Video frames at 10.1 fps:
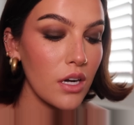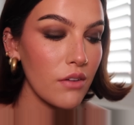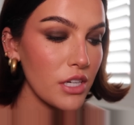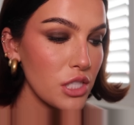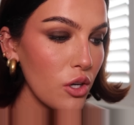I've
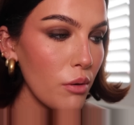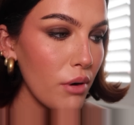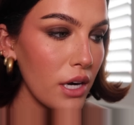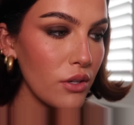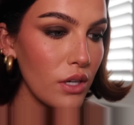actually got a
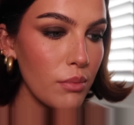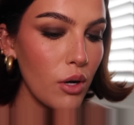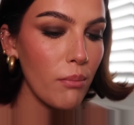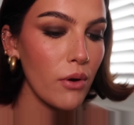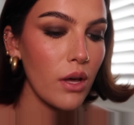brand new lip
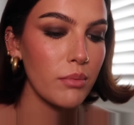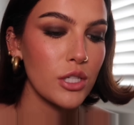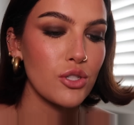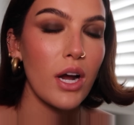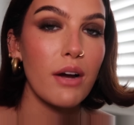combo that I'm
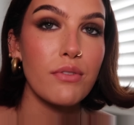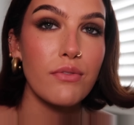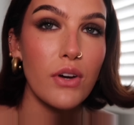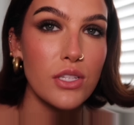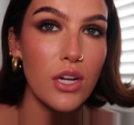going to try out for the
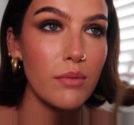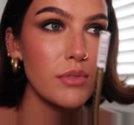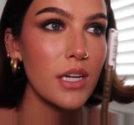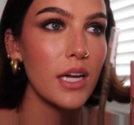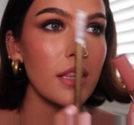first time
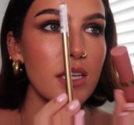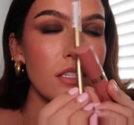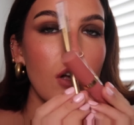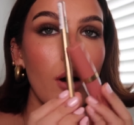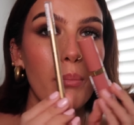today.
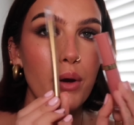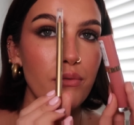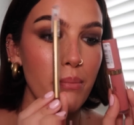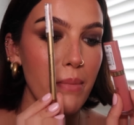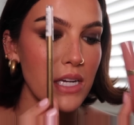These are both
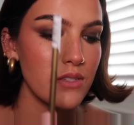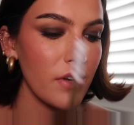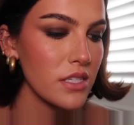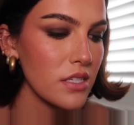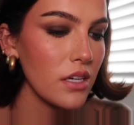from Max
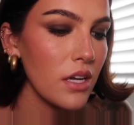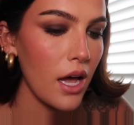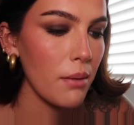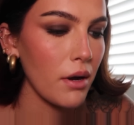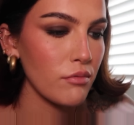Factor.
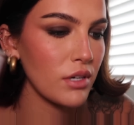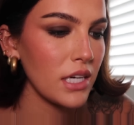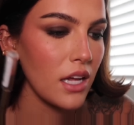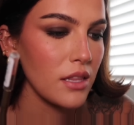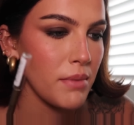I really
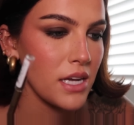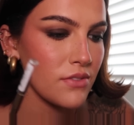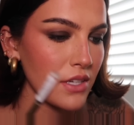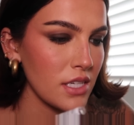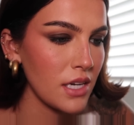like the Max
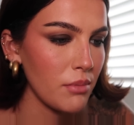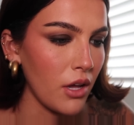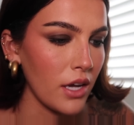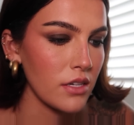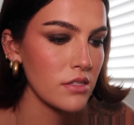Factor lip
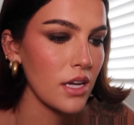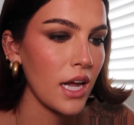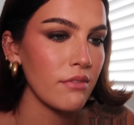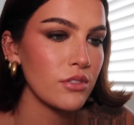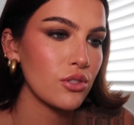liners. I
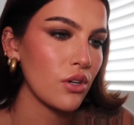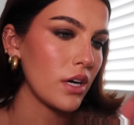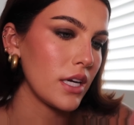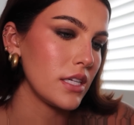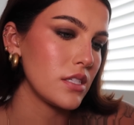haven't
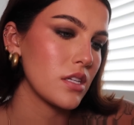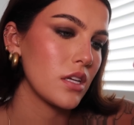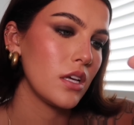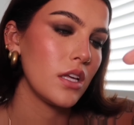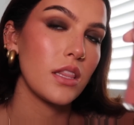tried
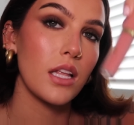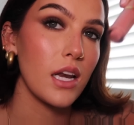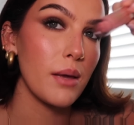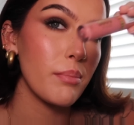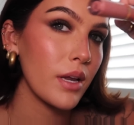the
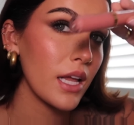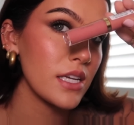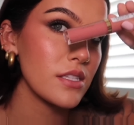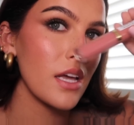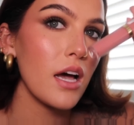lip
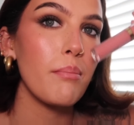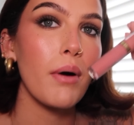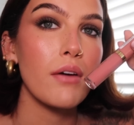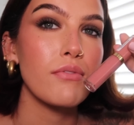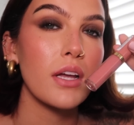glaze yet, but
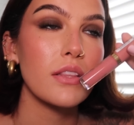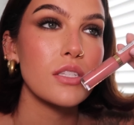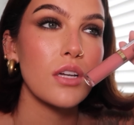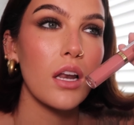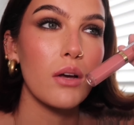I feel like
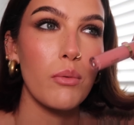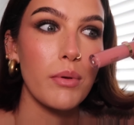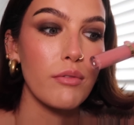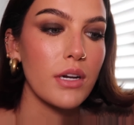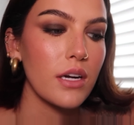this colour will
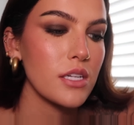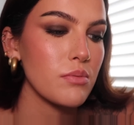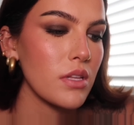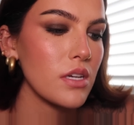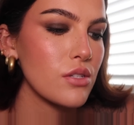be really nice
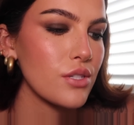with it.